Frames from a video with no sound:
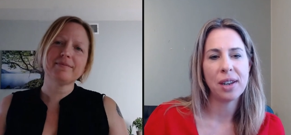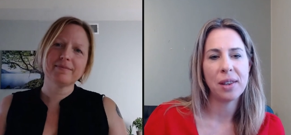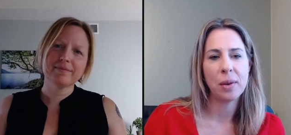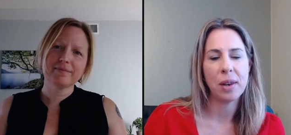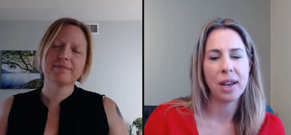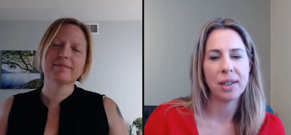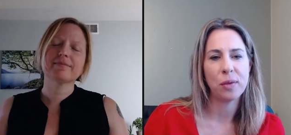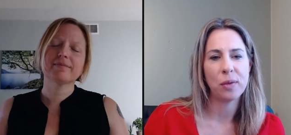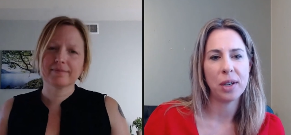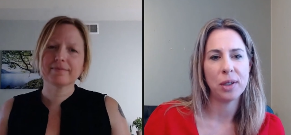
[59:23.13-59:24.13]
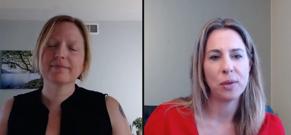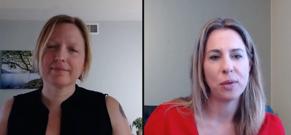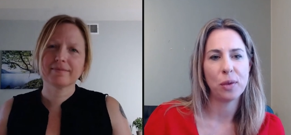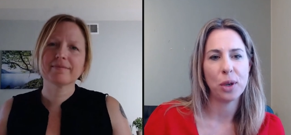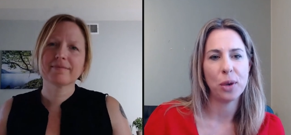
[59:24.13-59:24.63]
Speaker 1: the next phase for
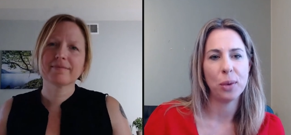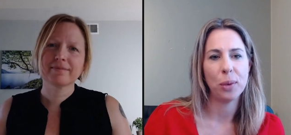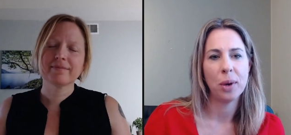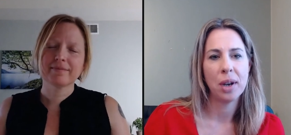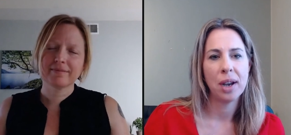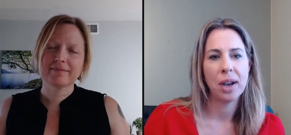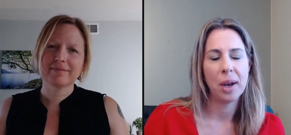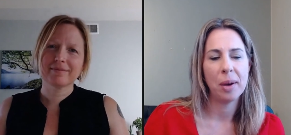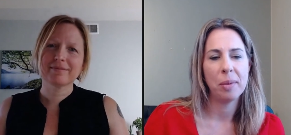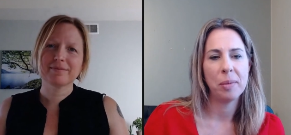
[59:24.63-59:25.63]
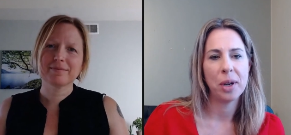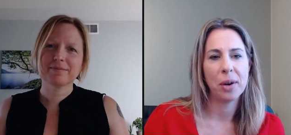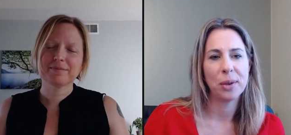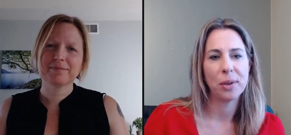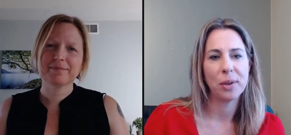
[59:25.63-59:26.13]
you, um, you know, are sort of
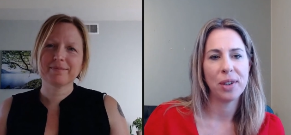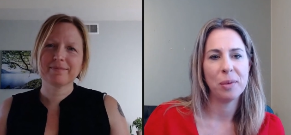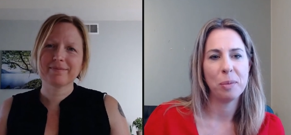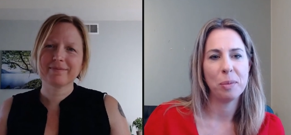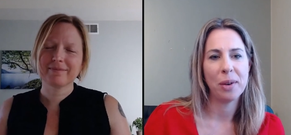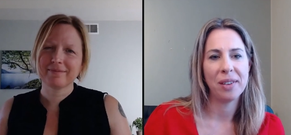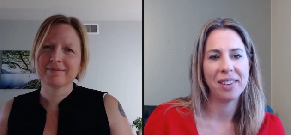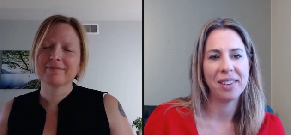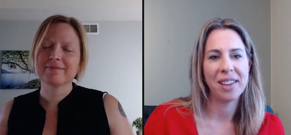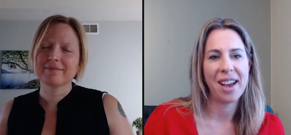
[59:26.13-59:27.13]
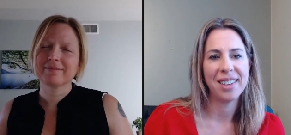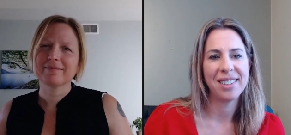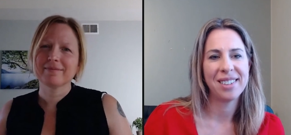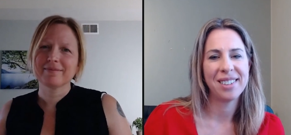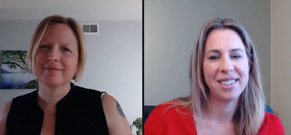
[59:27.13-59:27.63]
even better than the last.
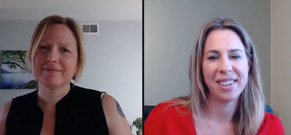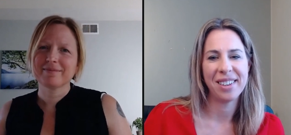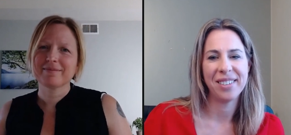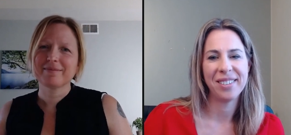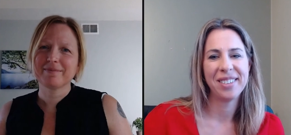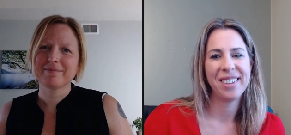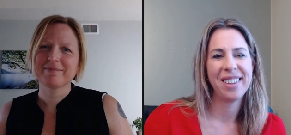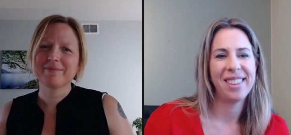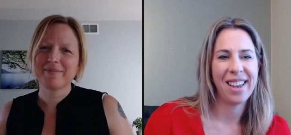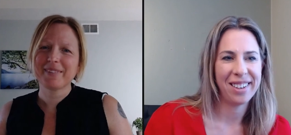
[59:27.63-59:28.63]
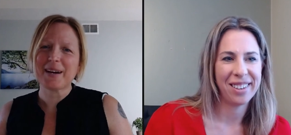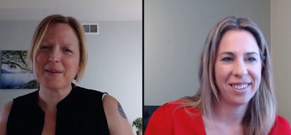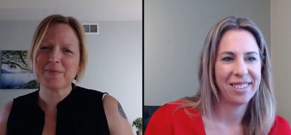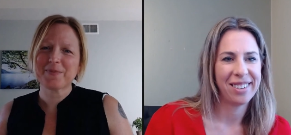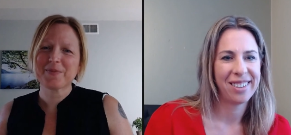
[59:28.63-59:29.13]
So thank yeah. you.
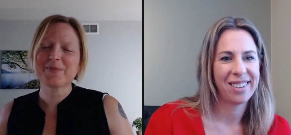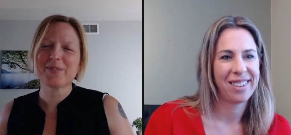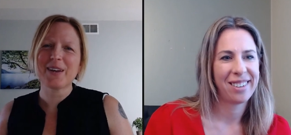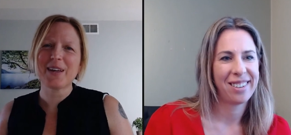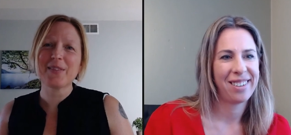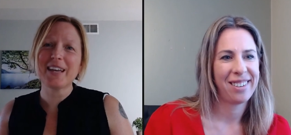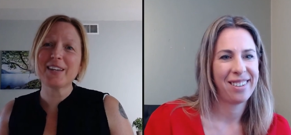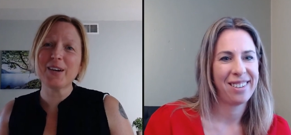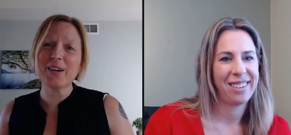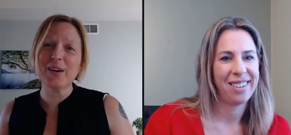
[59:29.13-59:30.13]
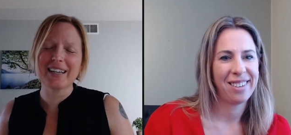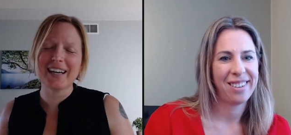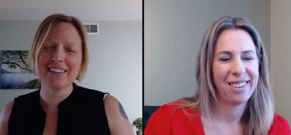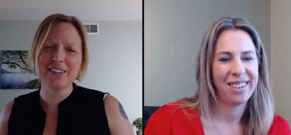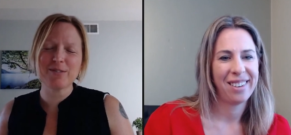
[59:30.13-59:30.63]
Speaker 2: Well, thank you, and I look
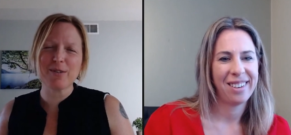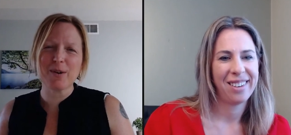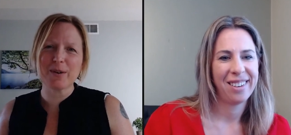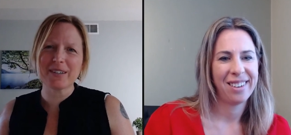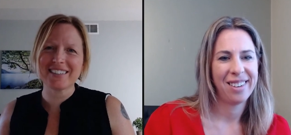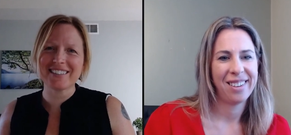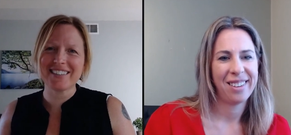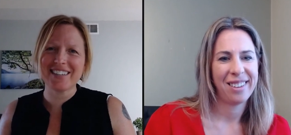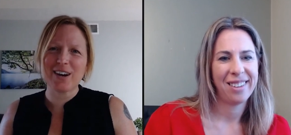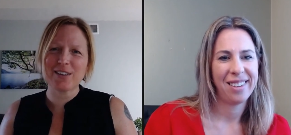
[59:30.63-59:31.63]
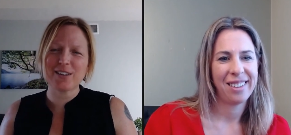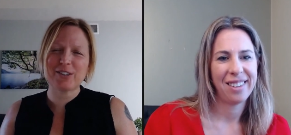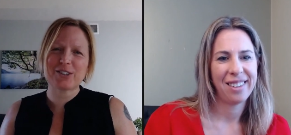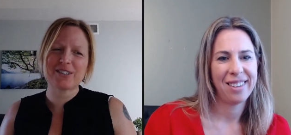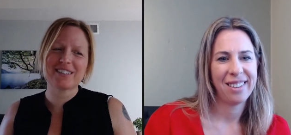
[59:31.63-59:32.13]
forward to seeing all the future
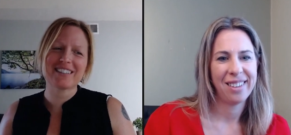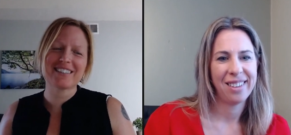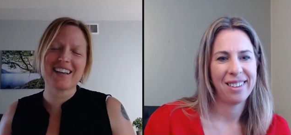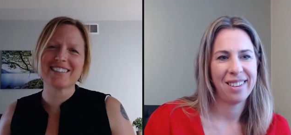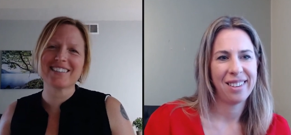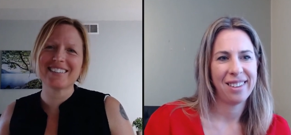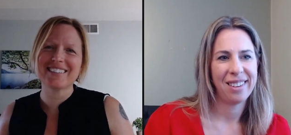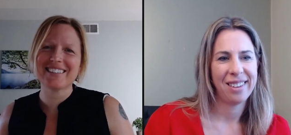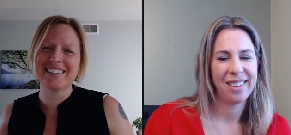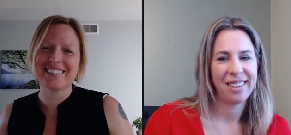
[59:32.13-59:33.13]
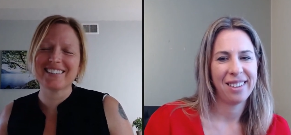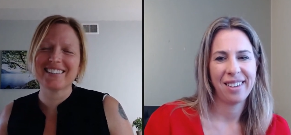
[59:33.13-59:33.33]
successes and